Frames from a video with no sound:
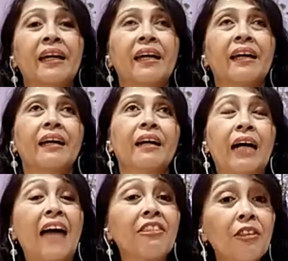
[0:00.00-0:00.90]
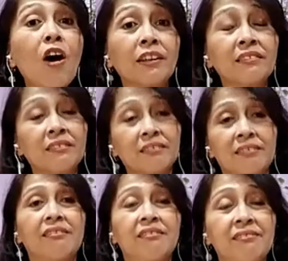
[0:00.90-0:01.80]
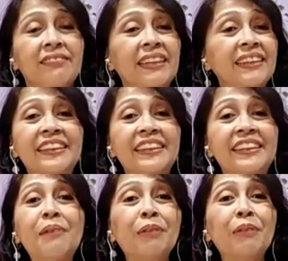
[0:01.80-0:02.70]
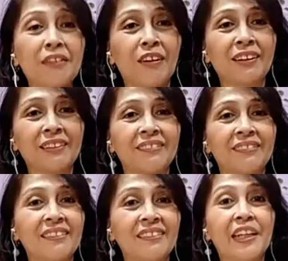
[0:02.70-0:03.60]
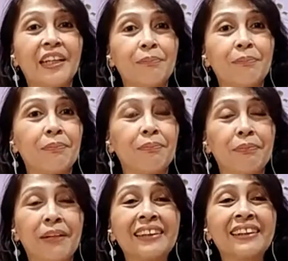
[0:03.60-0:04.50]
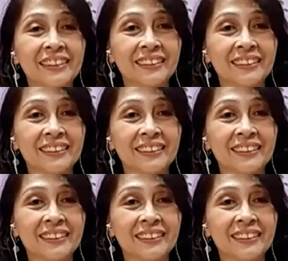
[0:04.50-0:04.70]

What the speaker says: A thought, just a simple thought that they are present.